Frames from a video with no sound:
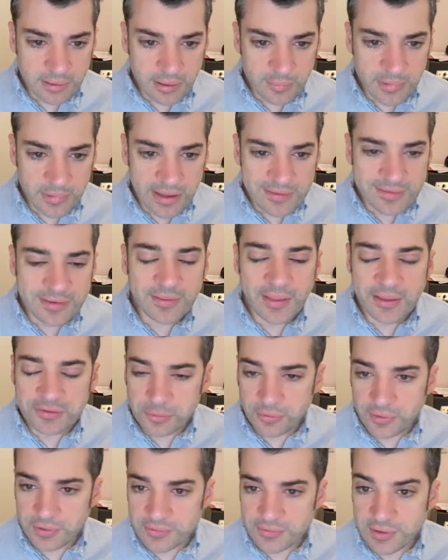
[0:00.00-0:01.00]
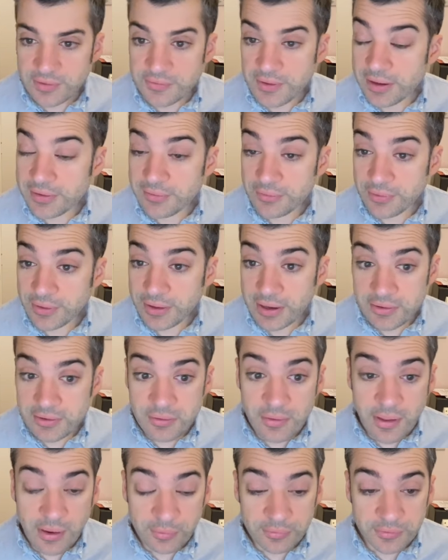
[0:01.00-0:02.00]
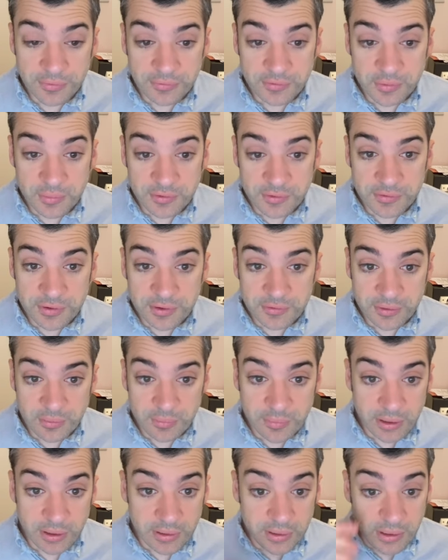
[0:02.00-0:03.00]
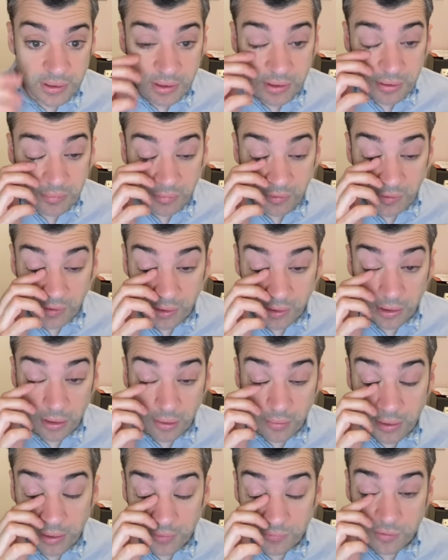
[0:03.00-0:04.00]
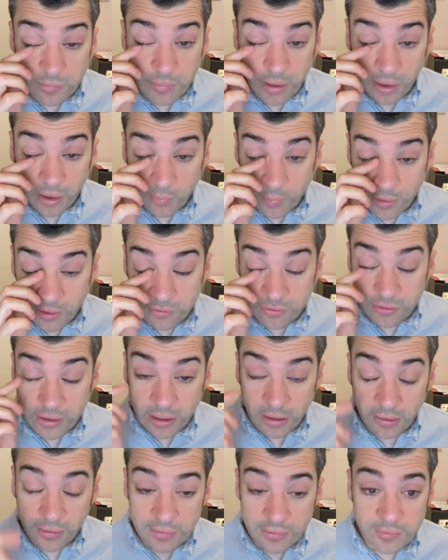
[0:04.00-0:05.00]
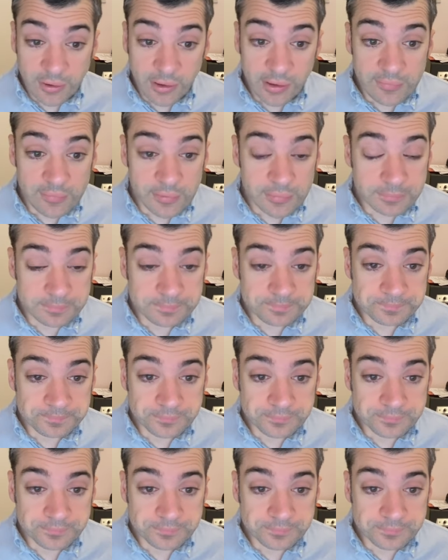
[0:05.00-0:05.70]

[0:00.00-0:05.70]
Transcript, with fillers: I'm guessing that's what this is. I don't think I knew that was a superstition, but but there you go. I guess you make a wish at 11:11.